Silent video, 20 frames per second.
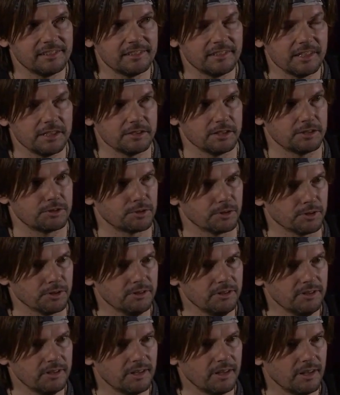Is it
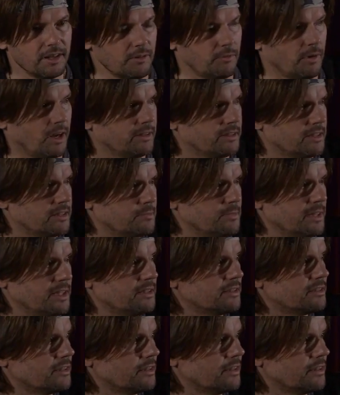true? Well, does it mean
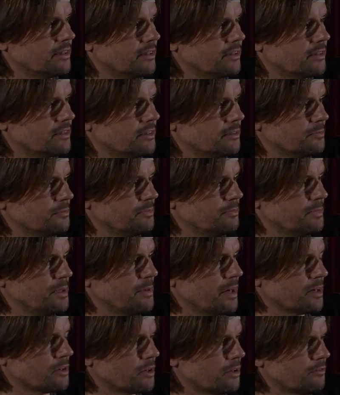they're going to be
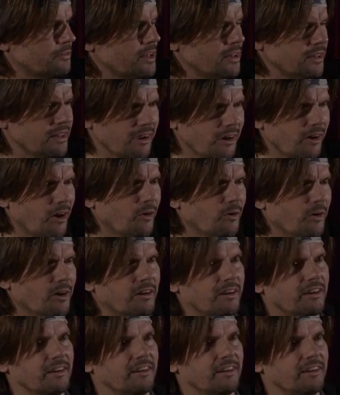my girlfriend? No.